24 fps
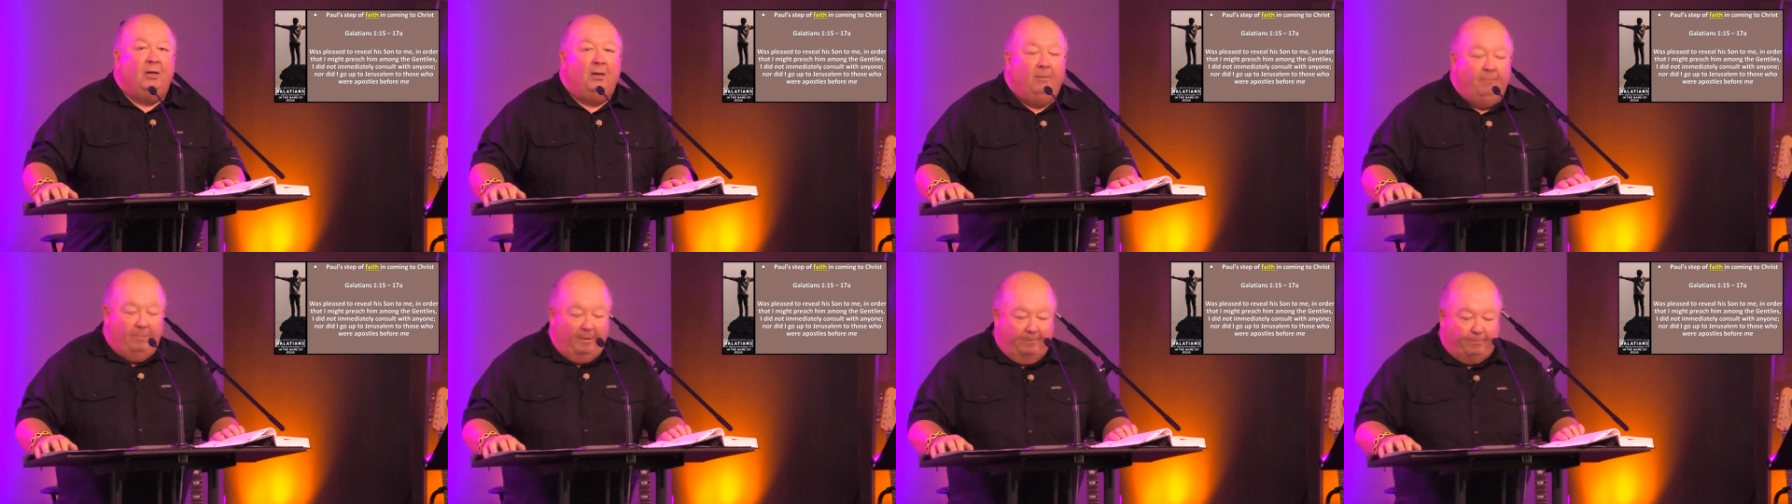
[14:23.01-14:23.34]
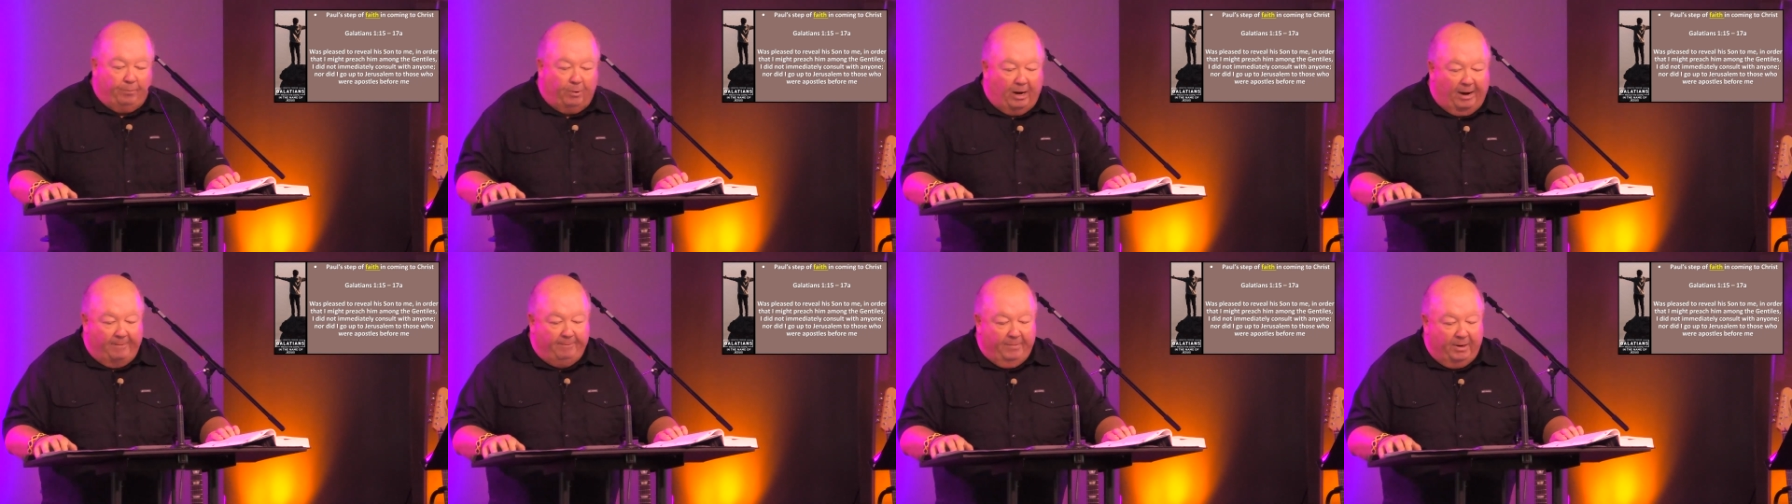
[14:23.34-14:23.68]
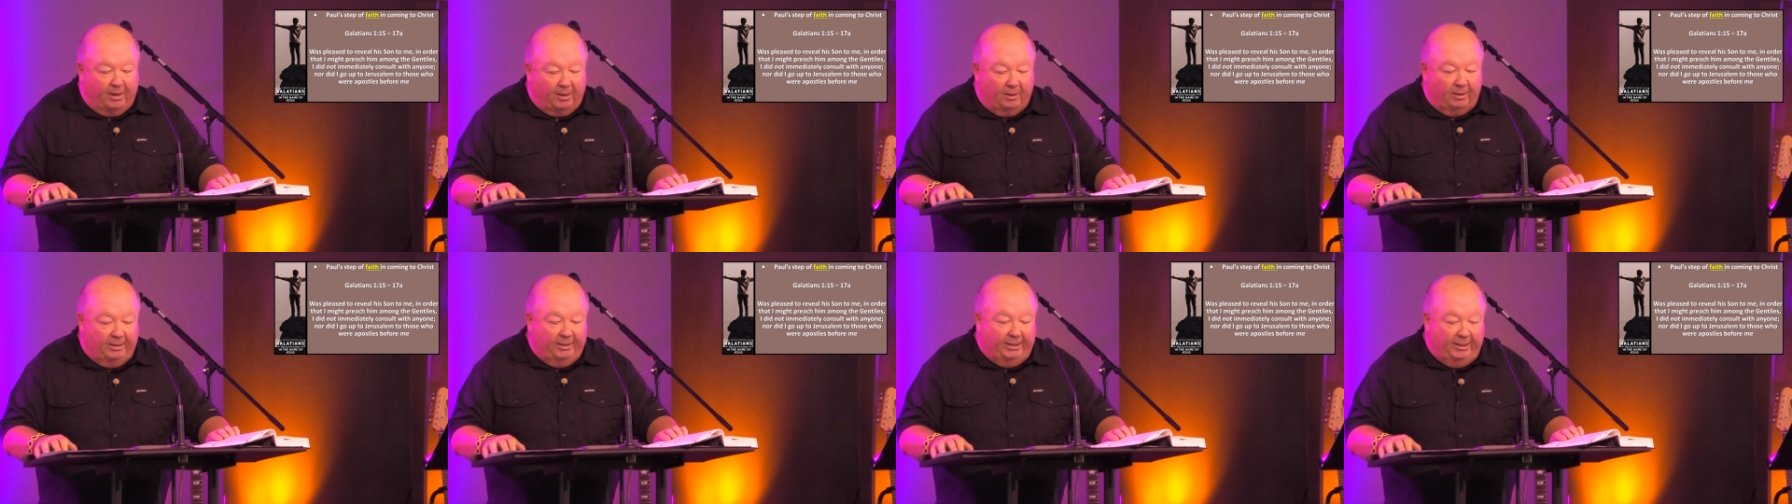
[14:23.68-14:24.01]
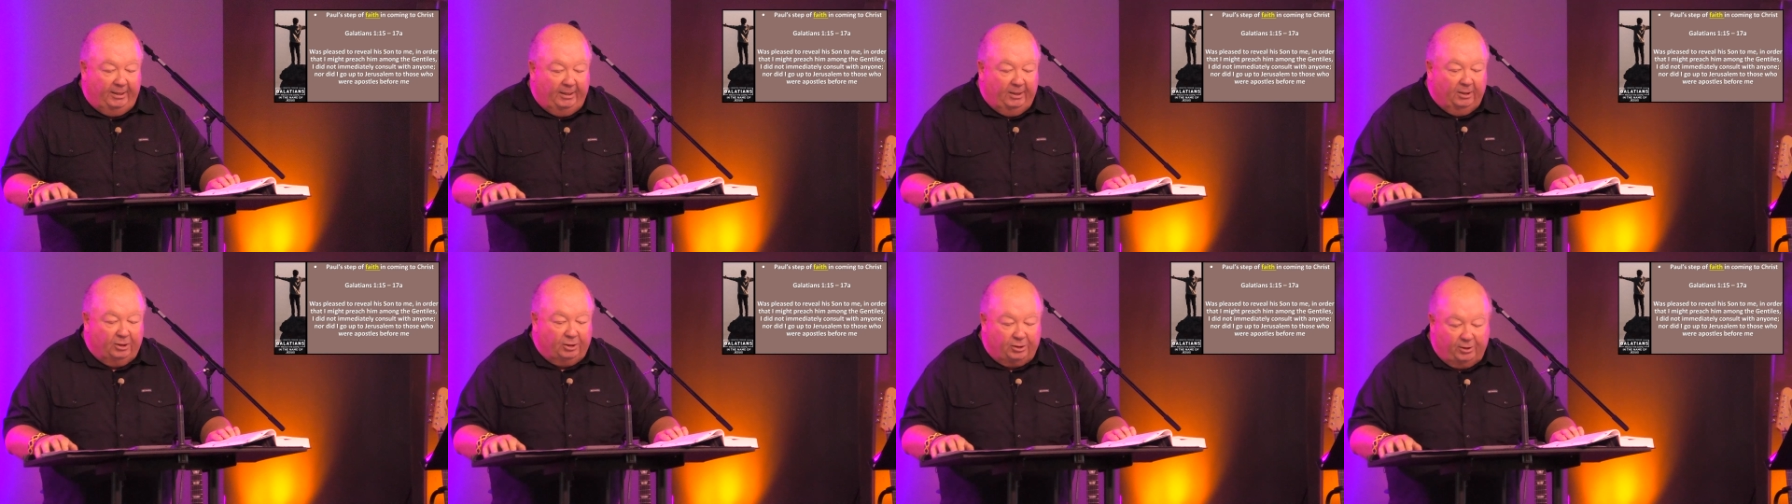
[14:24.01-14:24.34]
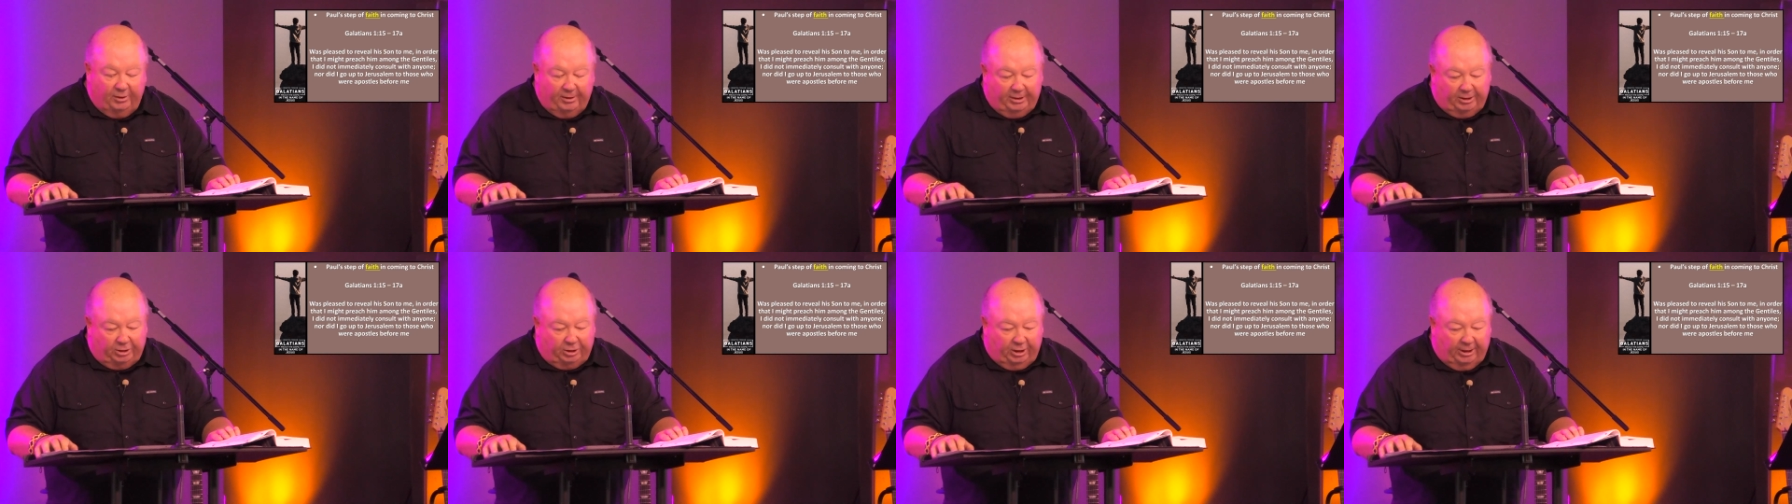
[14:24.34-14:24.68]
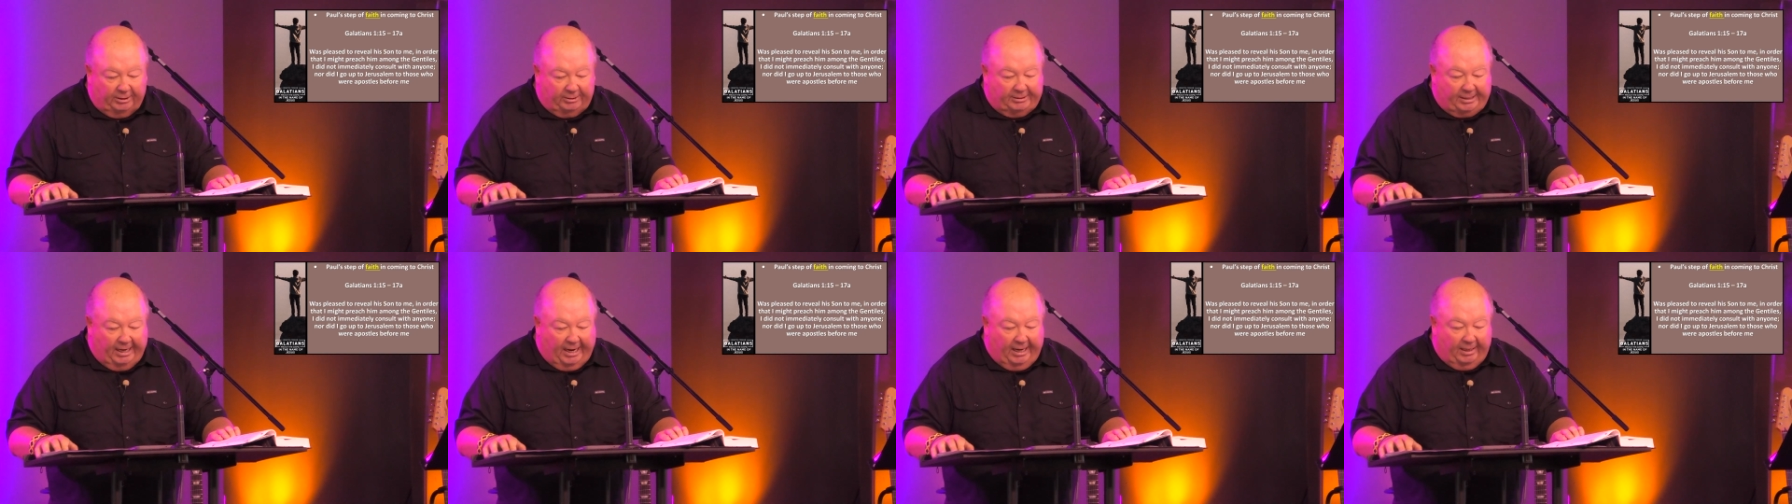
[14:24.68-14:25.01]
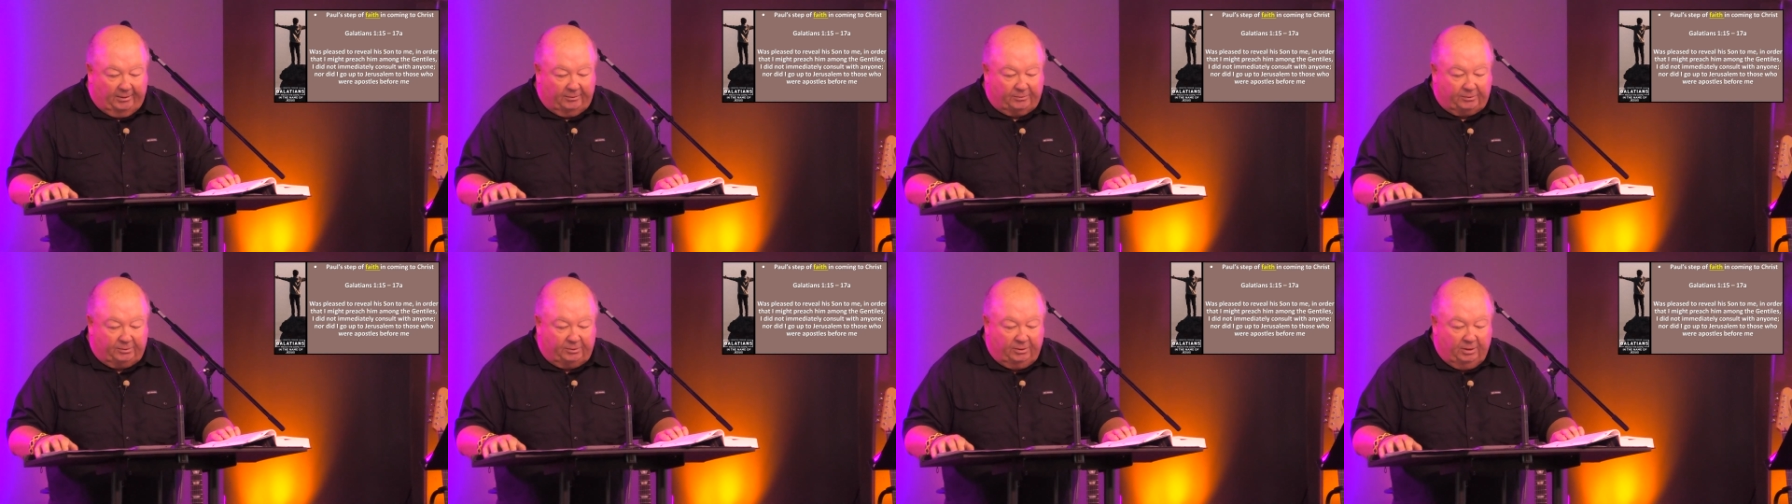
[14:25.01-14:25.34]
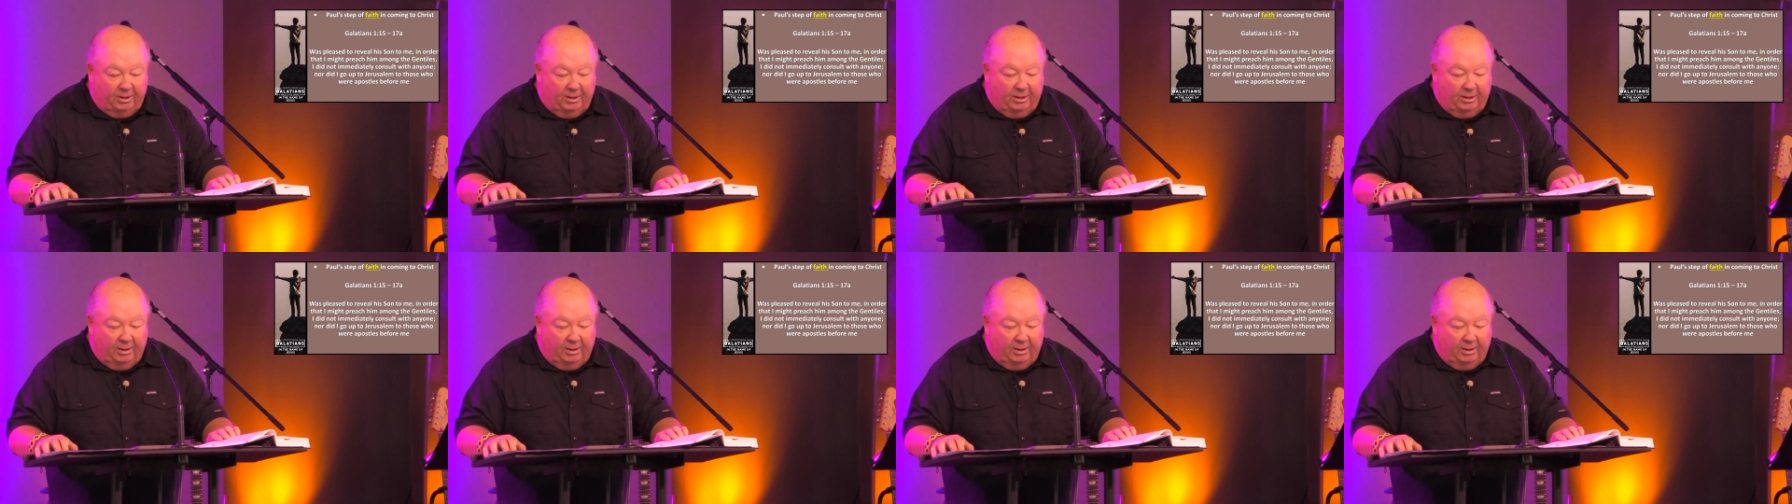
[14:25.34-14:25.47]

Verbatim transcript: but primarily to the Gentiles.